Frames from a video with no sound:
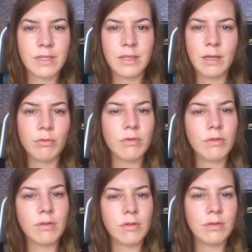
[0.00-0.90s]

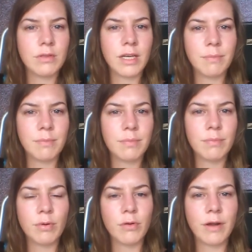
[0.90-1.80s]
liberal type
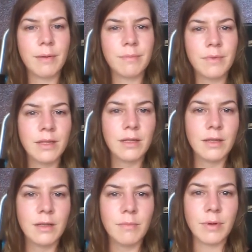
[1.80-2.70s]
program.
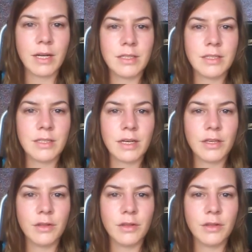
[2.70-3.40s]
But I